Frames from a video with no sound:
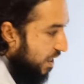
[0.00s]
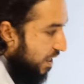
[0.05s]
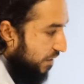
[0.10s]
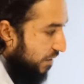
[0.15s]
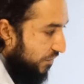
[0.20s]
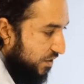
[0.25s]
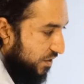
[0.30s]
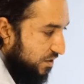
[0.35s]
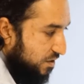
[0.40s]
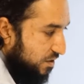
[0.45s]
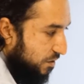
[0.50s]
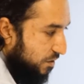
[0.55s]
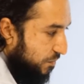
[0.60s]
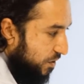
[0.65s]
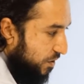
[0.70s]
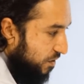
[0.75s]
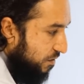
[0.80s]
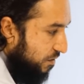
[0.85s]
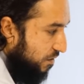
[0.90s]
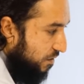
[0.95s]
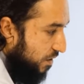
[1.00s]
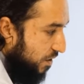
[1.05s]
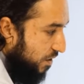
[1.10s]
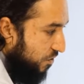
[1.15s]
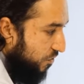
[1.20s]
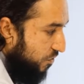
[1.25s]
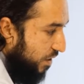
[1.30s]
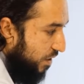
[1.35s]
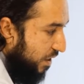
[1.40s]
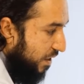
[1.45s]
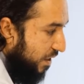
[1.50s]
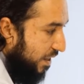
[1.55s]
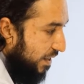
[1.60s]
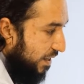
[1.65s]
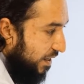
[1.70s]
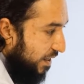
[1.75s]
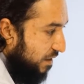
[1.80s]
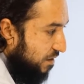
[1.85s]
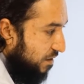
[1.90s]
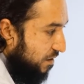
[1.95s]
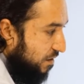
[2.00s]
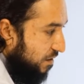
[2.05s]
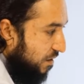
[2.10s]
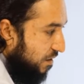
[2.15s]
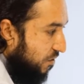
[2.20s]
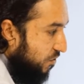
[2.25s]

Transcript: If it is in the middle, then you can connect